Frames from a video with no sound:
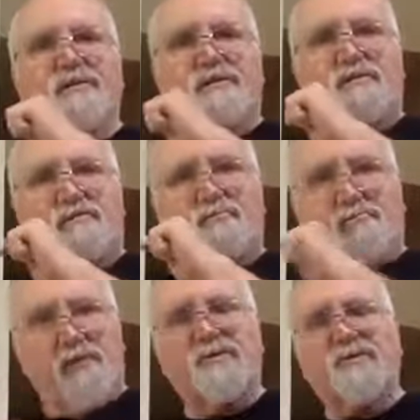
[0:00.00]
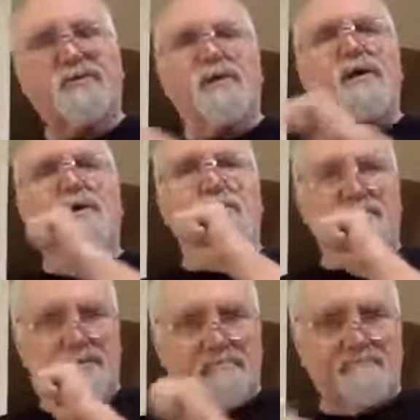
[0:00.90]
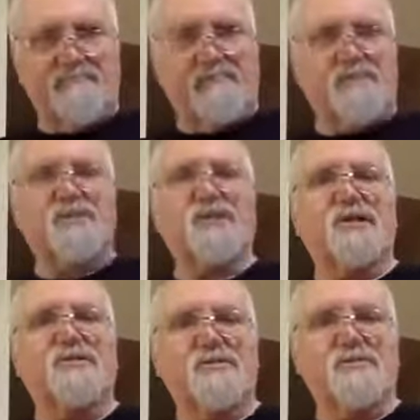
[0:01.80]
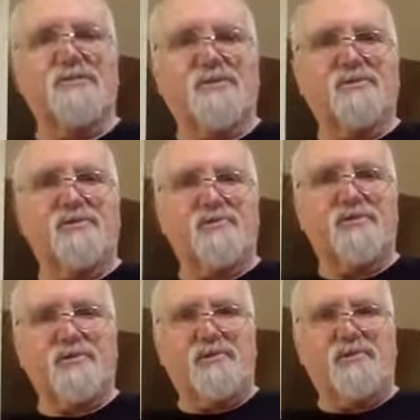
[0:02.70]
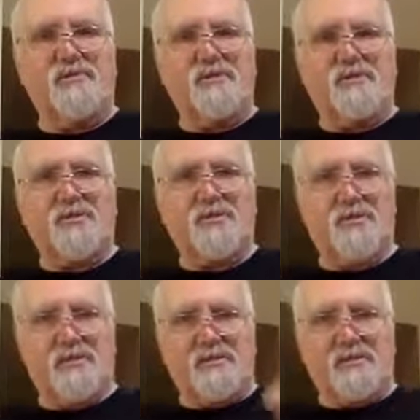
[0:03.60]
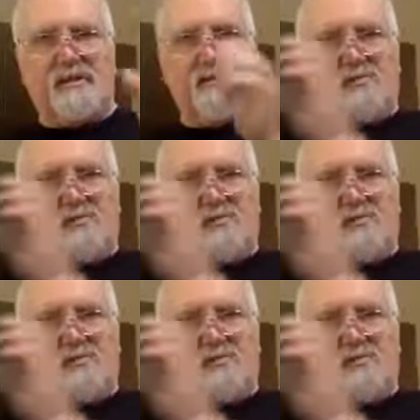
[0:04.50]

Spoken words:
your rationale, and various techniques that you can use to decide that